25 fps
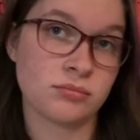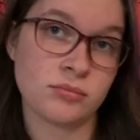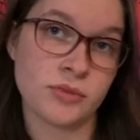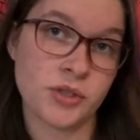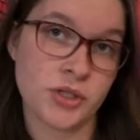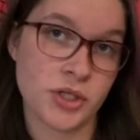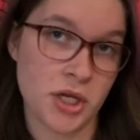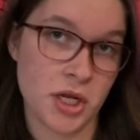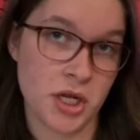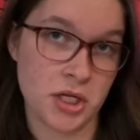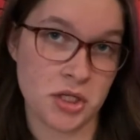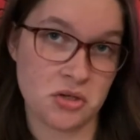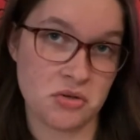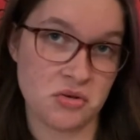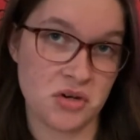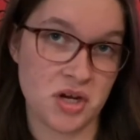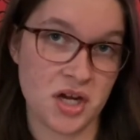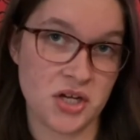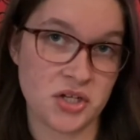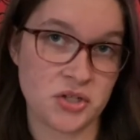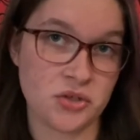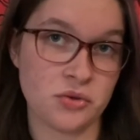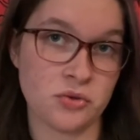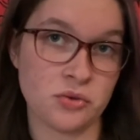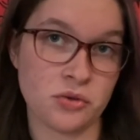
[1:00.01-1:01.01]
take you
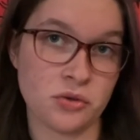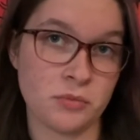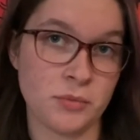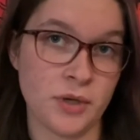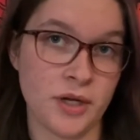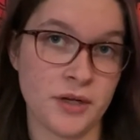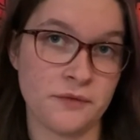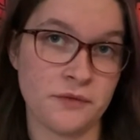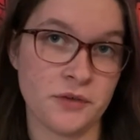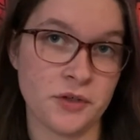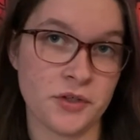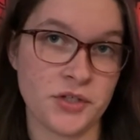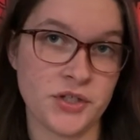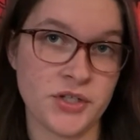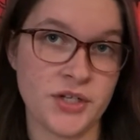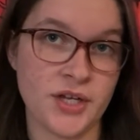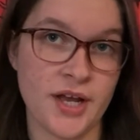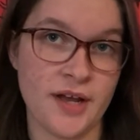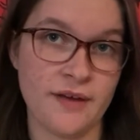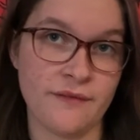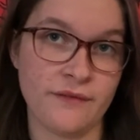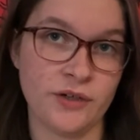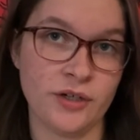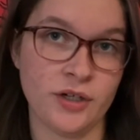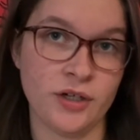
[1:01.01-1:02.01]
guys through my first
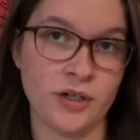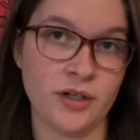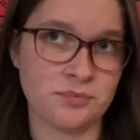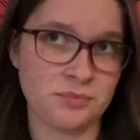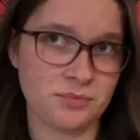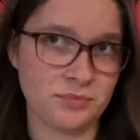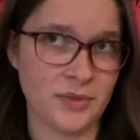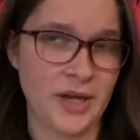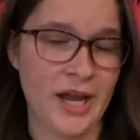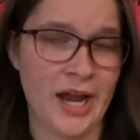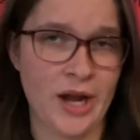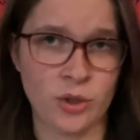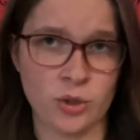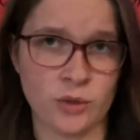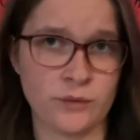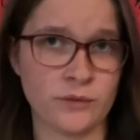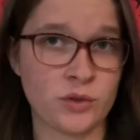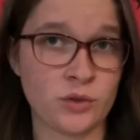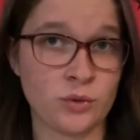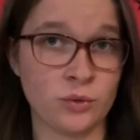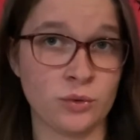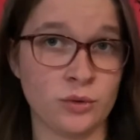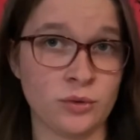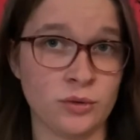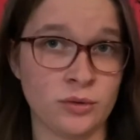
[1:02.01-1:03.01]
ever out of
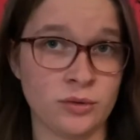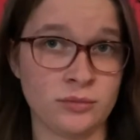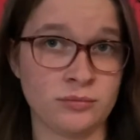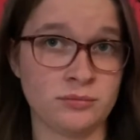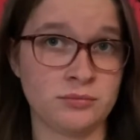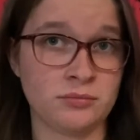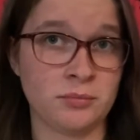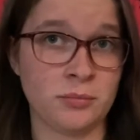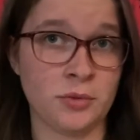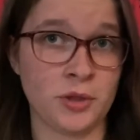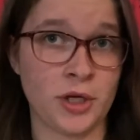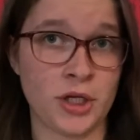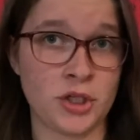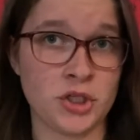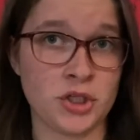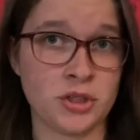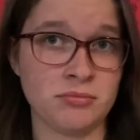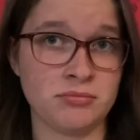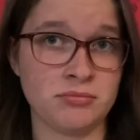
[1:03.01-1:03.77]
school production,